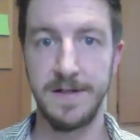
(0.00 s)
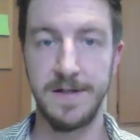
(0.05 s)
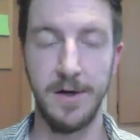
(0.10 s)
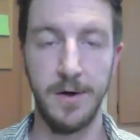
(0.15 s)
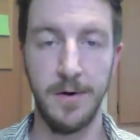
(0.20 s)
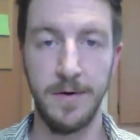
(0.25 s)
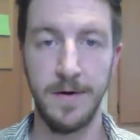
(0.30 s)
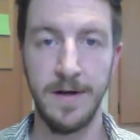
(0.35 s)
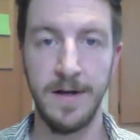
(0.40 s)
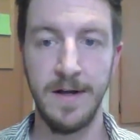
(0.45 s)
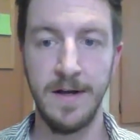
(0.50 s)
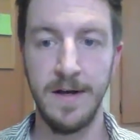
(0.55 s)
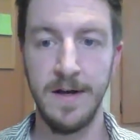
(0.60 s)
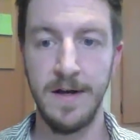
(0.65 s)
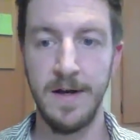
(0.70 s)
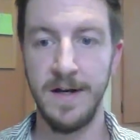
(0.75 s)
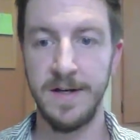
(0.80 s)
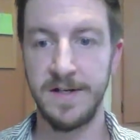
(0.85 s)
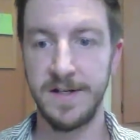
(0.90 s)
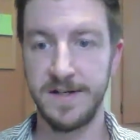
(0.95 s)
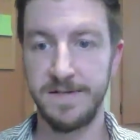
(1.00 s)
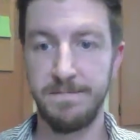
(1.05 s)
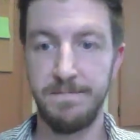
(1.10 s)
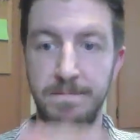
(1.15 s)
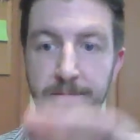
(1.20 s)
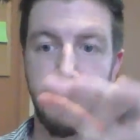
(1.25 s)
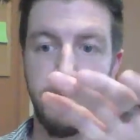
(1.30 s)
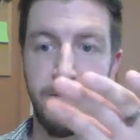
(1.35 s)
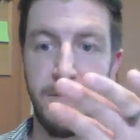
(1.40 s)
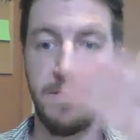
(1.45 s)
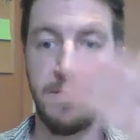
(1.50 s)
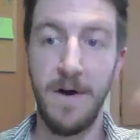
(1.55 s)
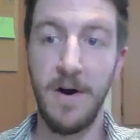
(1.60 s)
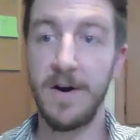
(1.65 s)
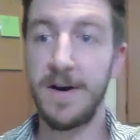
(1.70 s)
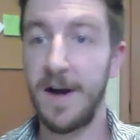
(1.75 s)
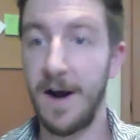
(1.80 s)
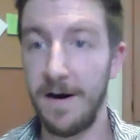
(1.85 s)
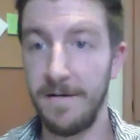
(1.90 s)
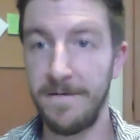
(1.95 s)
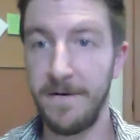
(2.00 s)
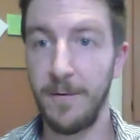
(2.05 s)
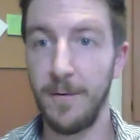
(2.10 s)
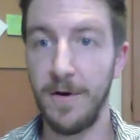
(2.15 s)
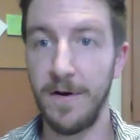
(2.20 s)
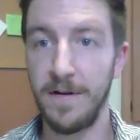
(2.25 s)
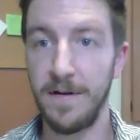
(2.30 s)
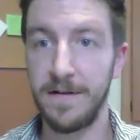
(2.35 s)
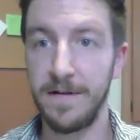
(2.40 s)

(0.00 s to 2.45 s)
So it's just be careful